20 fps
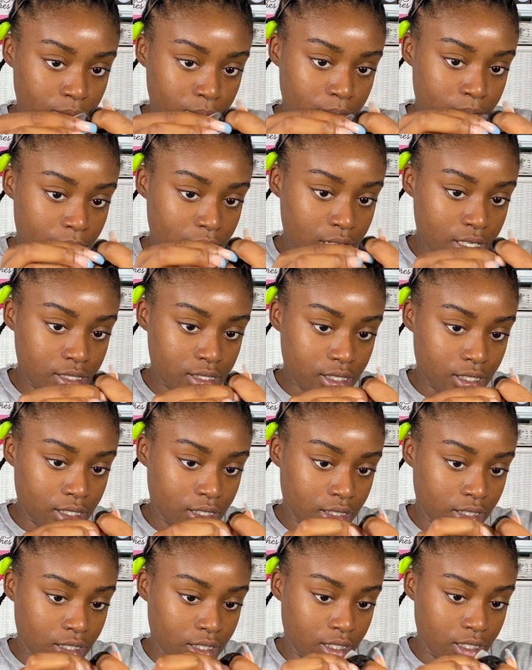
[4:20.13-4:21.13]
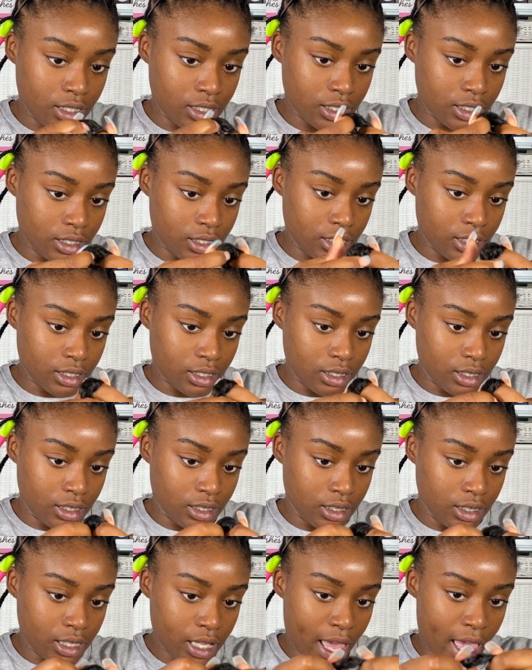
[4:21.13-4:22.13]
basically
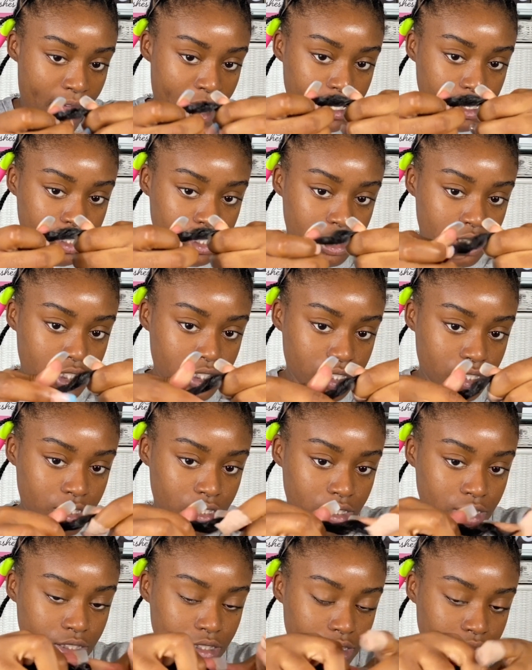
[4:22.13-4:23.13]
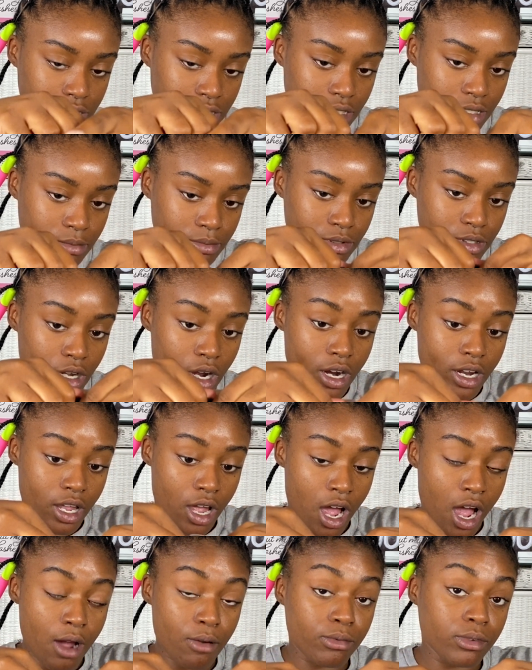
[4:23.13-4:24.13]
latch. I'm sorry,
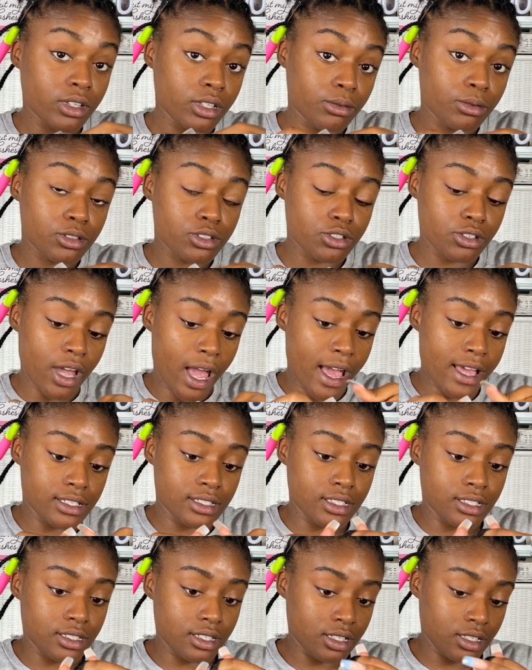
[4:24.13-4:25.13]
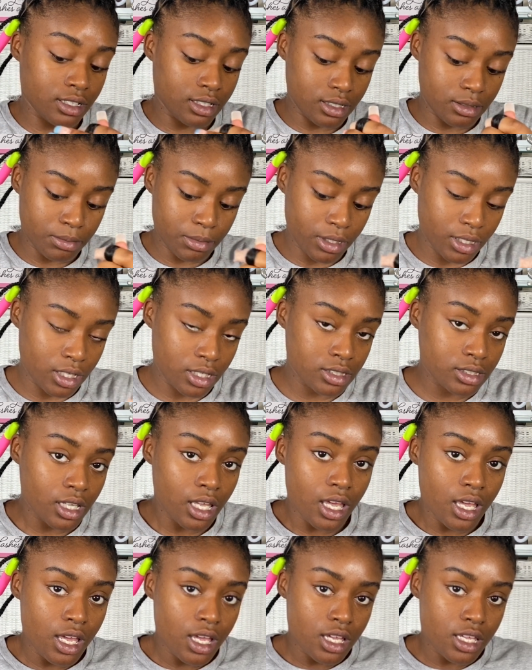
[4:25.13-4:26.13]
y'all. I really want you guys to see this because
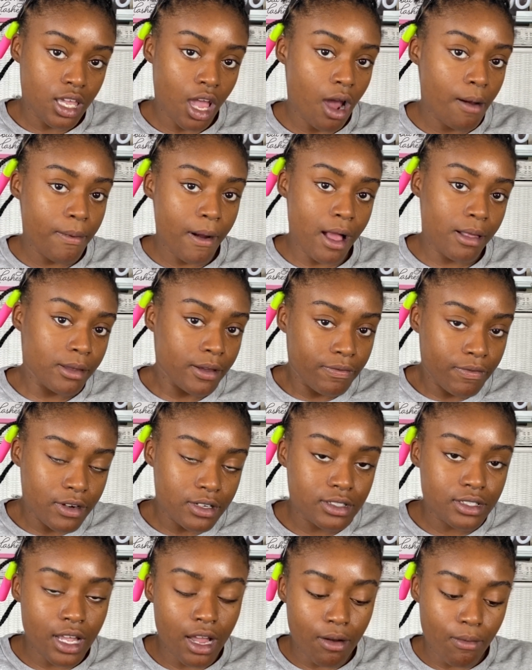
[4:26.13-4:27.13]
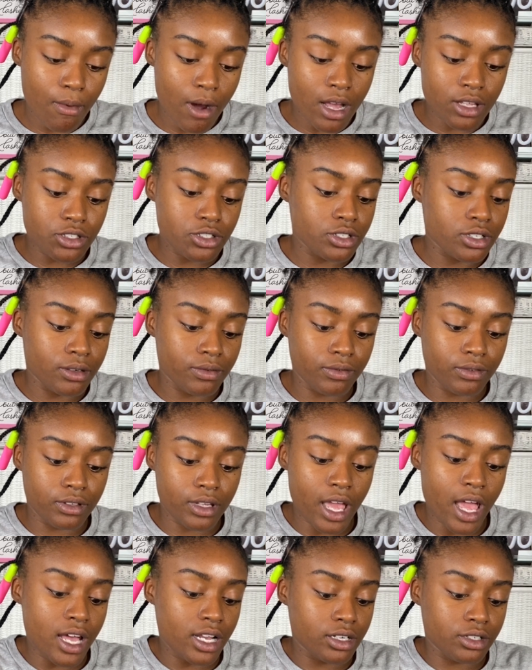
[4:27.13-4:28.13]
y'all probably first time watcher of
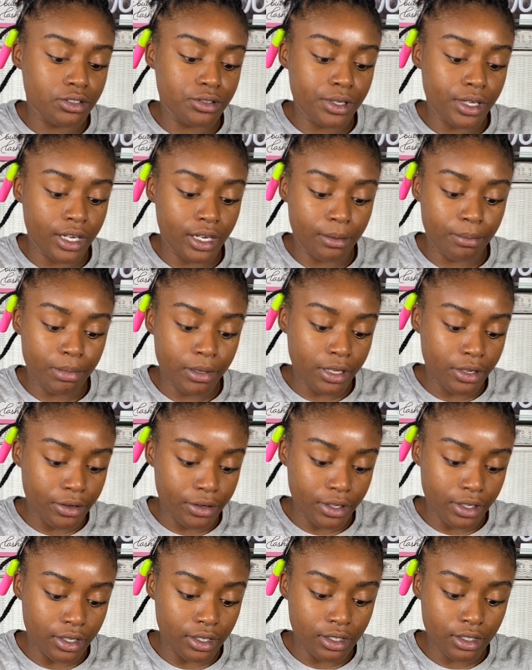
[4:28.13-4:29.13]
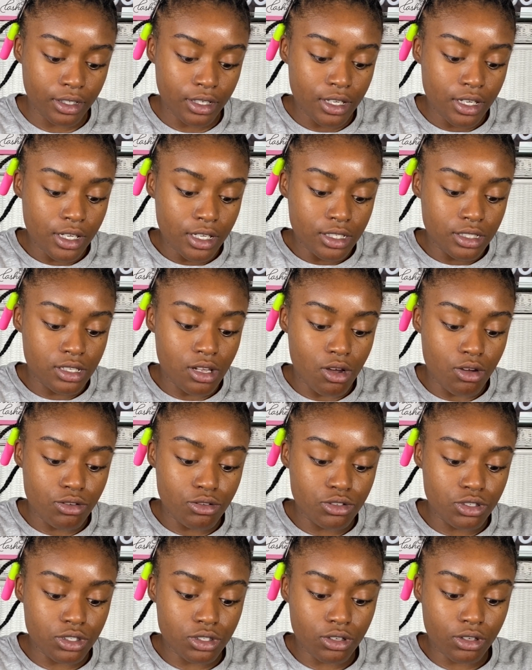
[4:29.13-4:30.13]
how to do hair, period. So you're
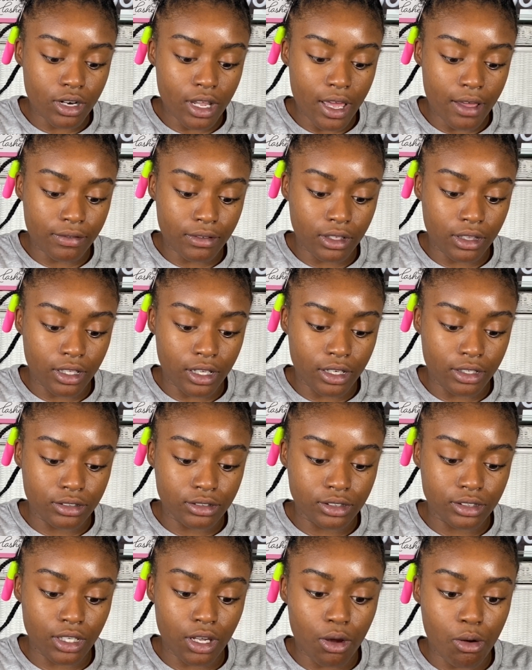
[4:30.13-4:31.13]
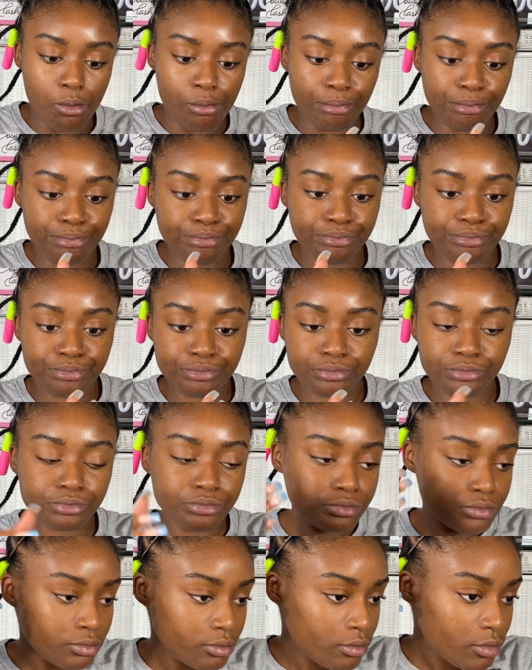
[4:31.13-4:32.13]
just gonna have to learn. So
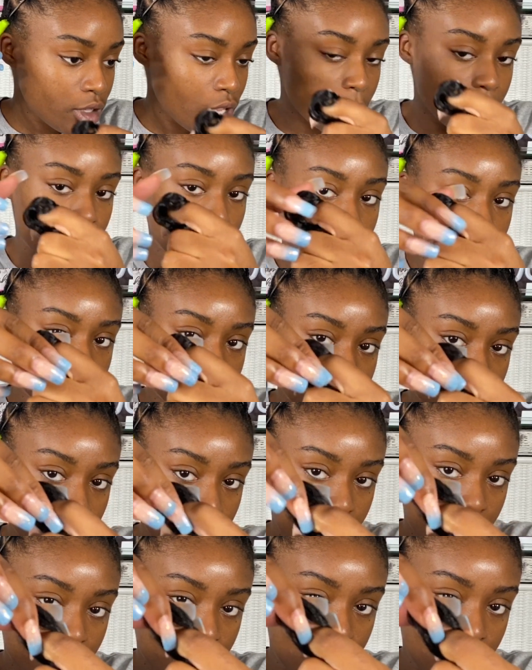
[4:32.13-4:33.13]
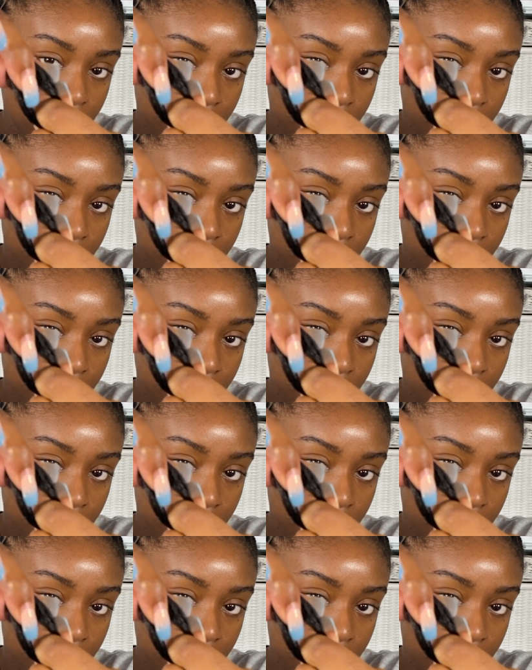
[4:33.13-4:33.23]
I'm gonna take